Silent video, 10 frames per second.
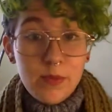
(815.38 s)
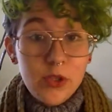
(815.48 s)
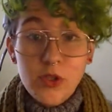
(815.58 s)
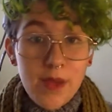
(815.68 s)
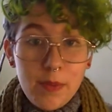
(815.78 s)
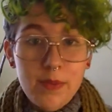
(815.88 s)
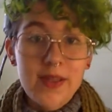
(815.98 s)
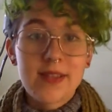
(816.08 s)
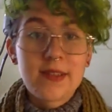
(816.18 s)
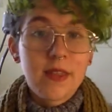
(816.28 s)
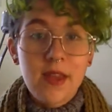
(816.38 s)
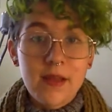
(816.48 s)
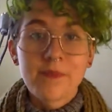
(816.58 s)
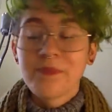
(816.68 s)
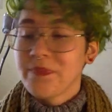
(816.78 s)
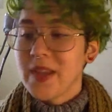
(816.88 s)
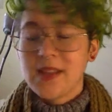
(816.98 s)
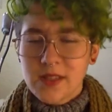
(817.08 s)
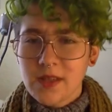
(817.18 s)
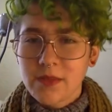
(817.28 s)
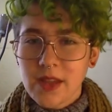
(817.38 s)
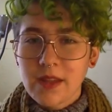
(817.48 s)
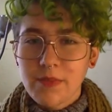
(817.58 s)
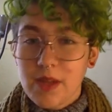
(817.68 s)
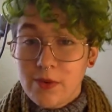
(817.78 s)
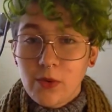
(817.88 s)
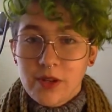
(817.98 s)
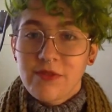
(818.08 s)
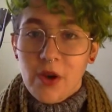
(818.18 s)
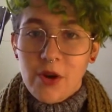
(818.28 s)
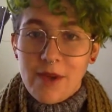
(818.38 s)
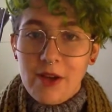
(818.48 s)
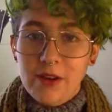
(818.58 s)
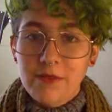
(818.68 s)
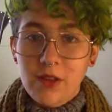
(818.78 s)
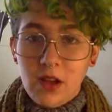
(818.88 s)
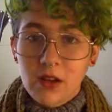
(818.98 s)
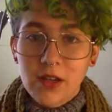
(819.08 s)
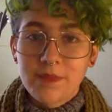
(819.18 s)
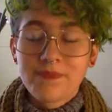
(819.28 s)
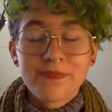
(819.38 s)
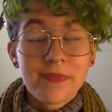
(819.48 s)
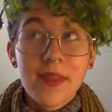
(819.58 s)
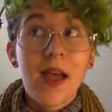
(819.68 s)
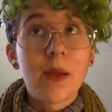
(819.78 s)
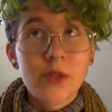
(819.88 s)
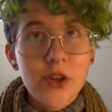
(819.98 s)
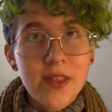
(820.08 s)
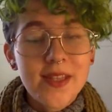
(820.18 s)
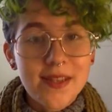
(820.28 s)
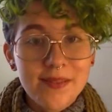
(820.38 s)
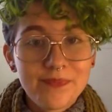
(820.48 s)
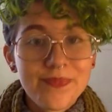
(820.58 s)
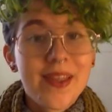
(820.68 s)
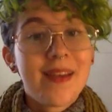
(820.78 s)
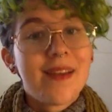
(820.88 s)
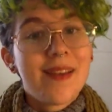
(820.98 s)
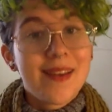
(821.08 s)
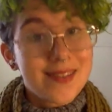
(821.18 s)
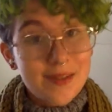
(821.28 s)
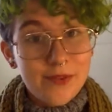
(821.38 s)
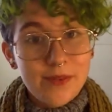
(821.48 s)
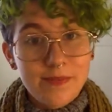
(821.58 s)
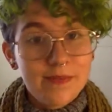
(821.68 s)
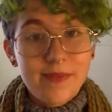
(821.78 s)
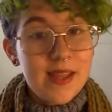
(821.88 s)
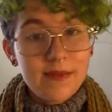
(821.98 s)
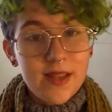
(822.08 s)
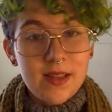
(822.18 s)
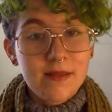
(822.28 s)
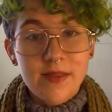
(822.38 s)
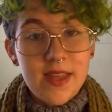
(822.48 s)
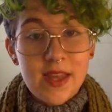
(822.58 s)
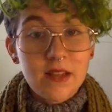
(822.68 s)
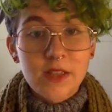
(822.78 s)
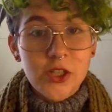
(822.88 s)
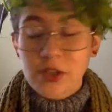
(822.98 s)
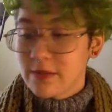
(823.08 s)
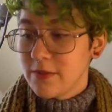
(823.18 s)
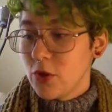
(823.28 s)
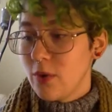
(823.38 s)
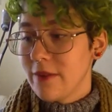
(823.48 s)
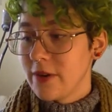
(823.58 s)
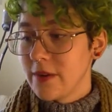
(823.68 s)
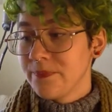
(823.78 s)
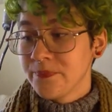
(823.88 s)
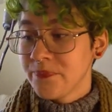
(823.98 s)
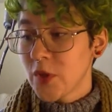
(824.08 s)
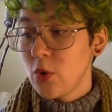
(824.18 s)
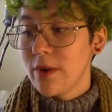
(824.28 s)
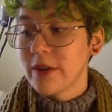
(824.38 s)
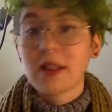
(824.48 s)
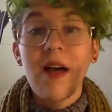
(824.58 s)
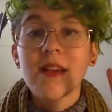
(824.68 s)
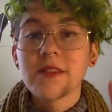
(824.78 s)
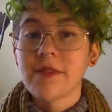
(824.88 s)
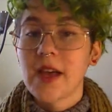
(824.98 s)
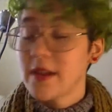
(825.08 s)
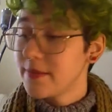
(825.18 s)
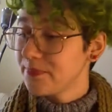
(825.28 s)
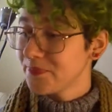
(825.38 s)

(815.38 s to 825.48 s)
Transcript: use peppermint. It's a thing. It seems like people would have known about it for longer. I'm sure they did, except for the English or whoever classified it.